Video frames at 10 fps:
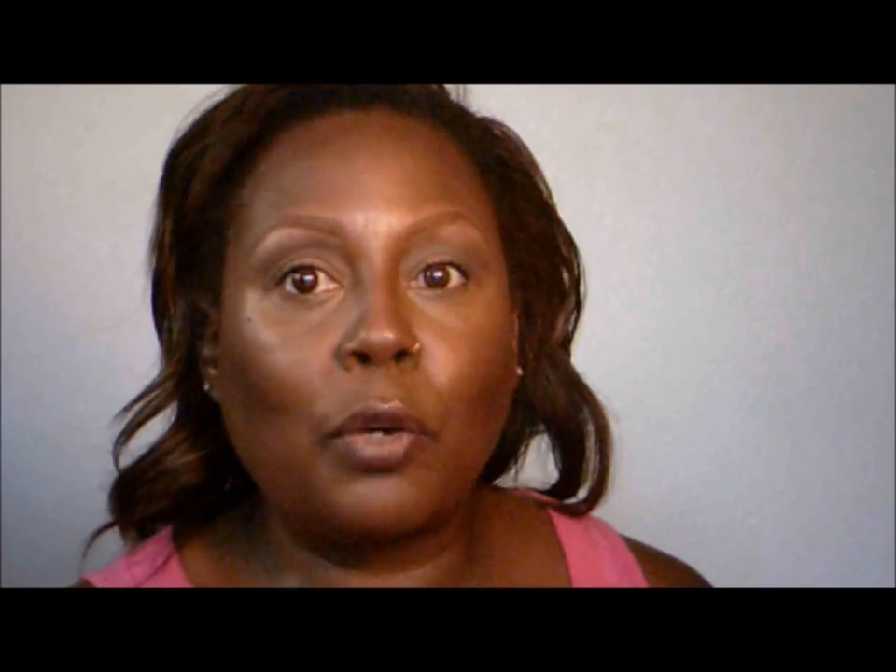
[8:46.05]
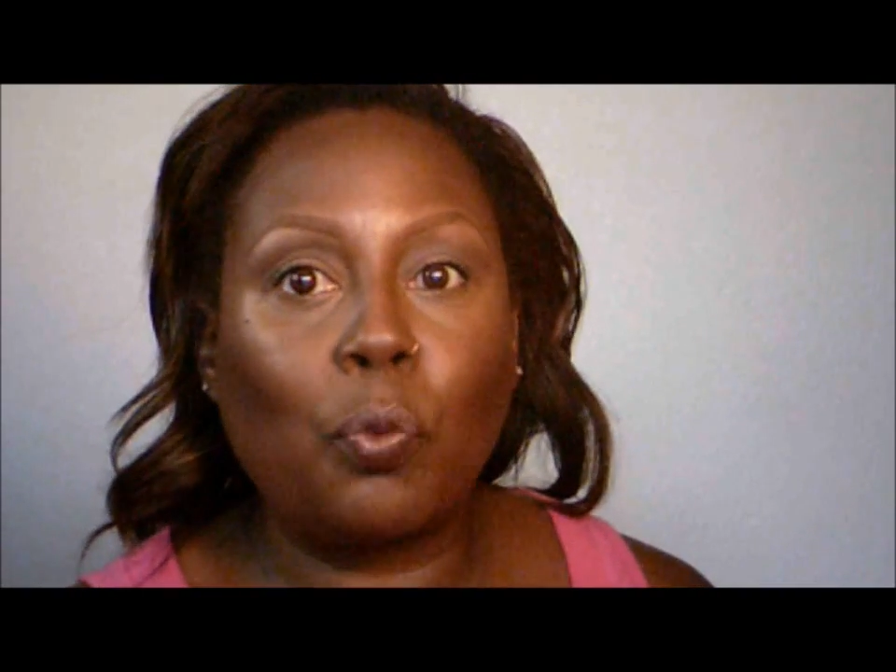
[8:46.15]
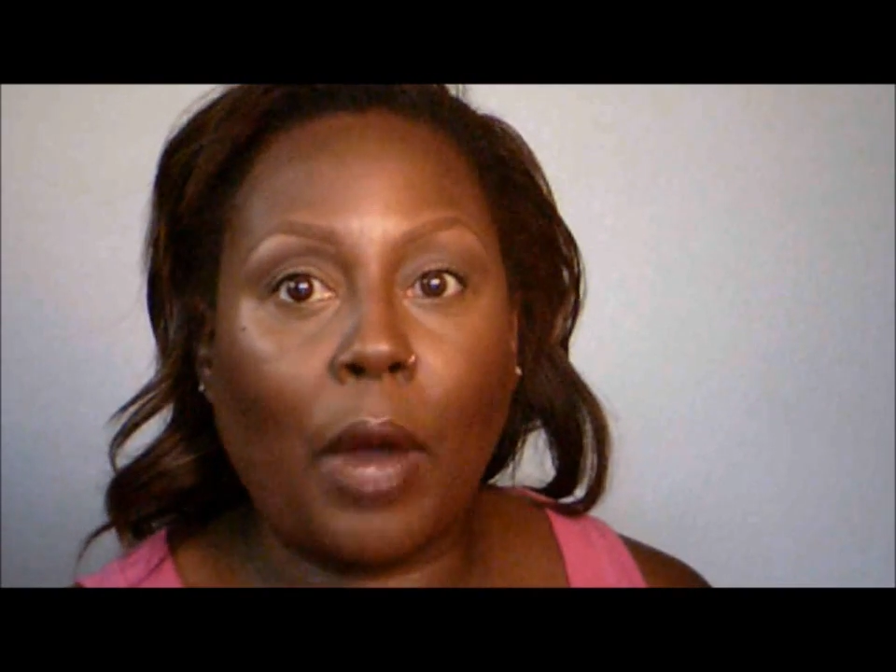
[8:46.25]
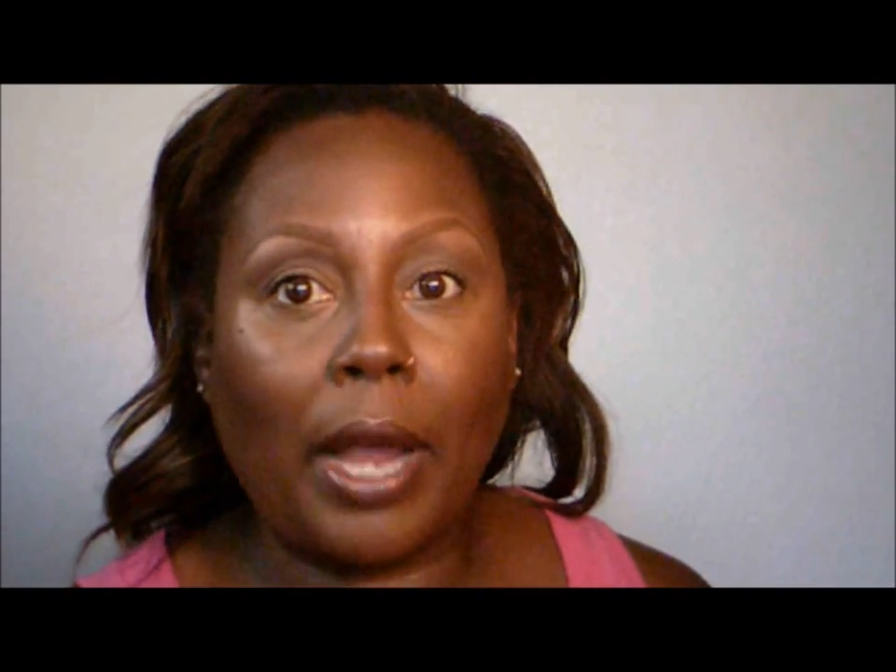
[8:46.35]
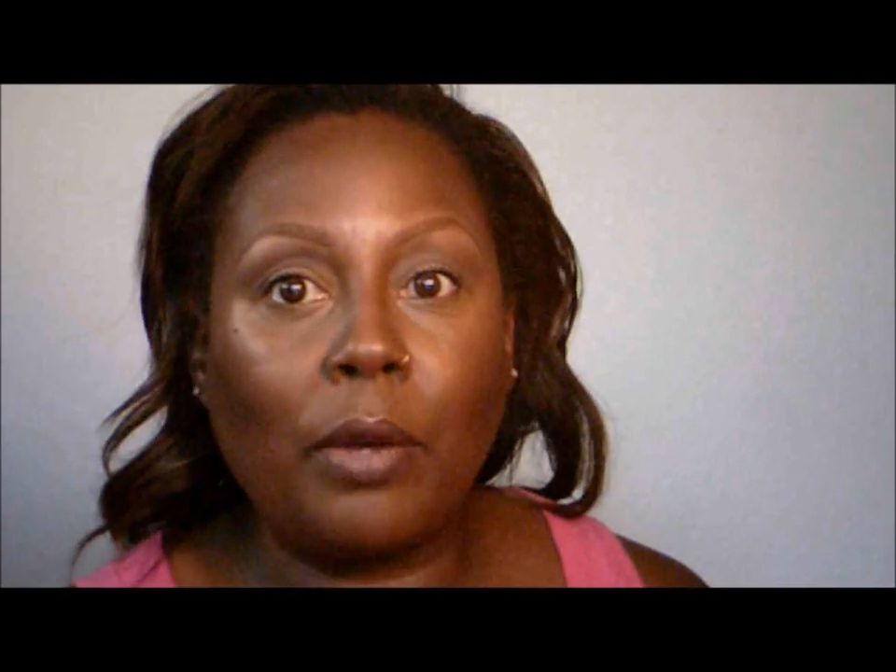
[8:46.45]

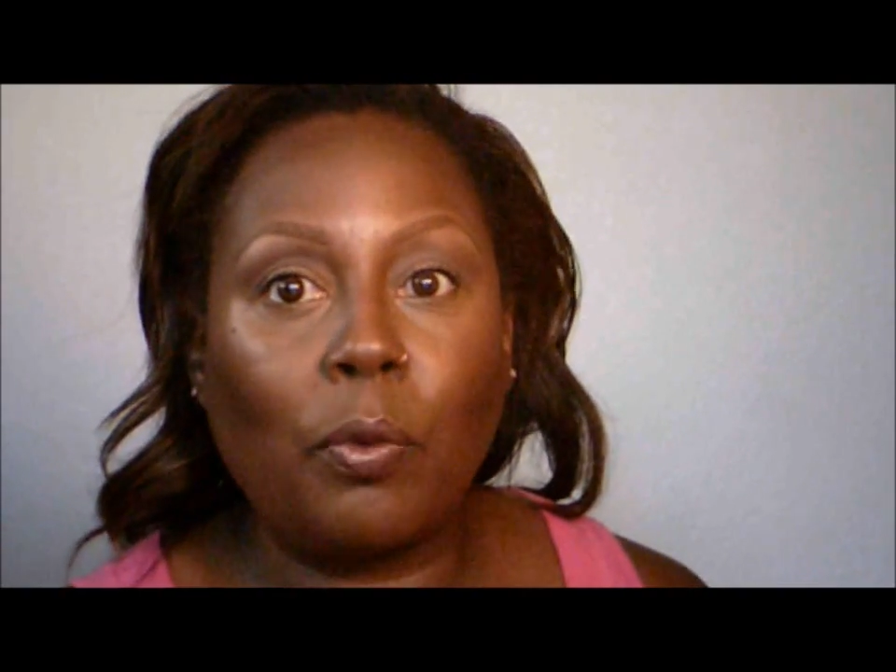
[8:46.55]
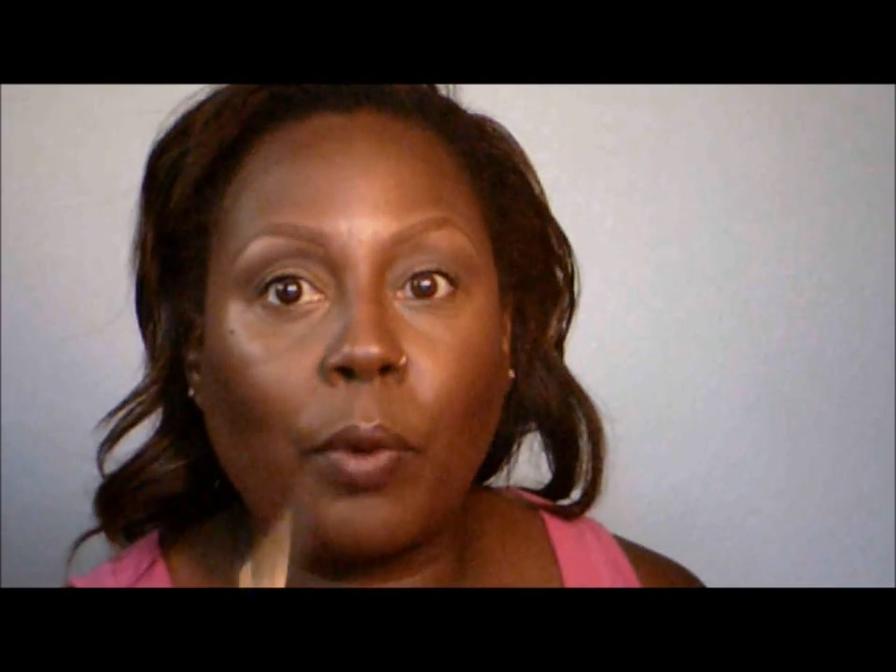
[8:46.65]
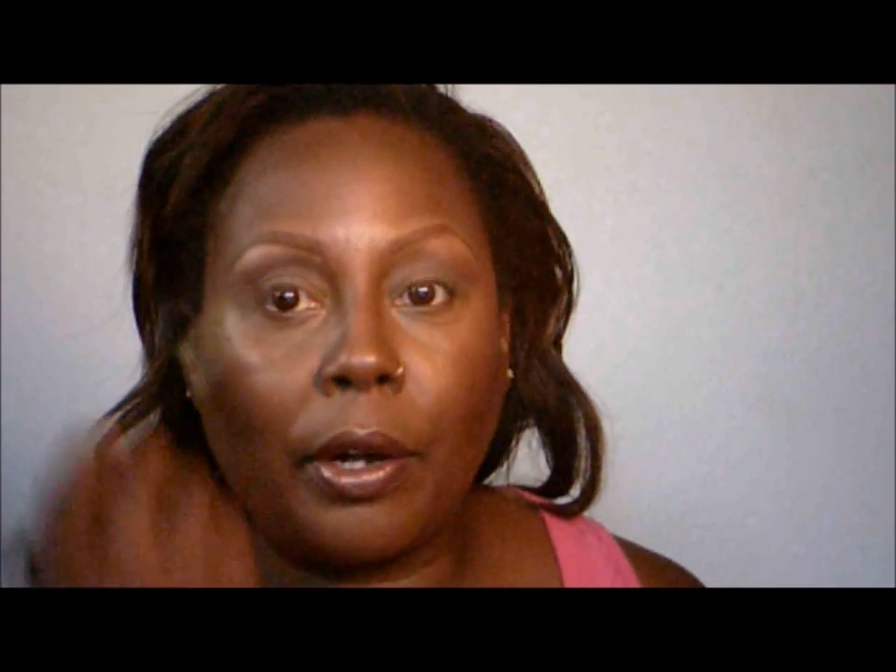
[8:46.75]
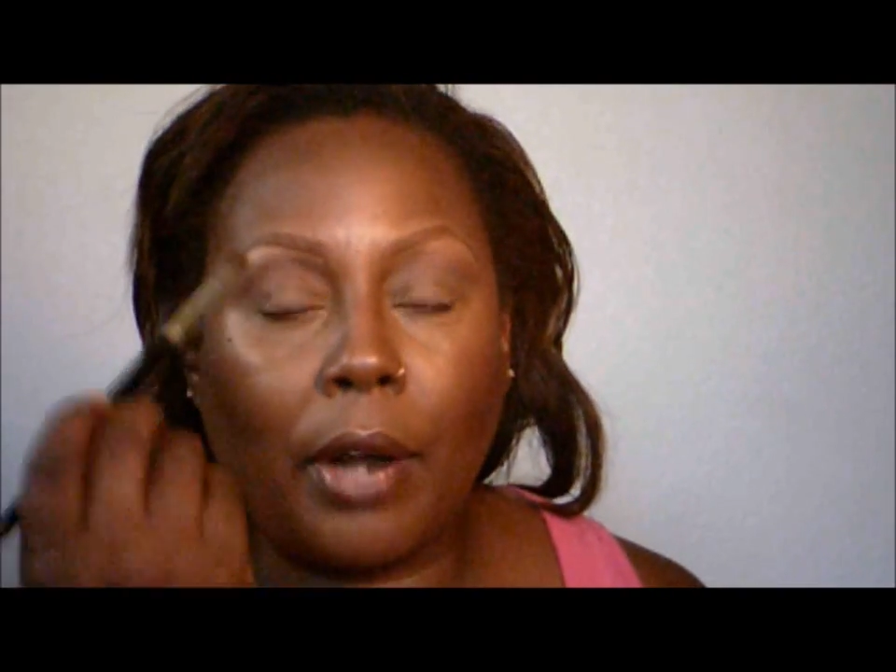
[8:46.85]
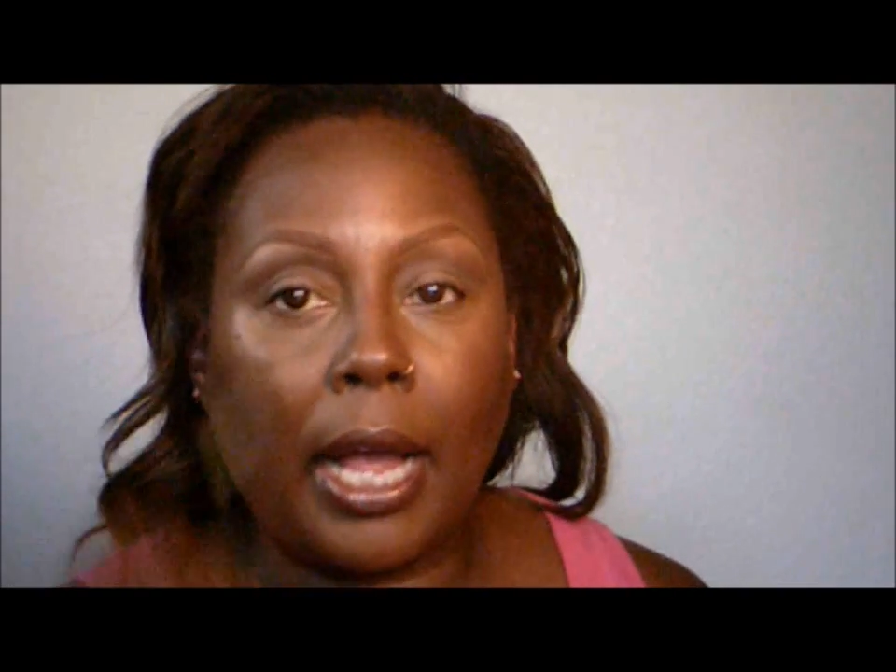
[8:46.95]
right where I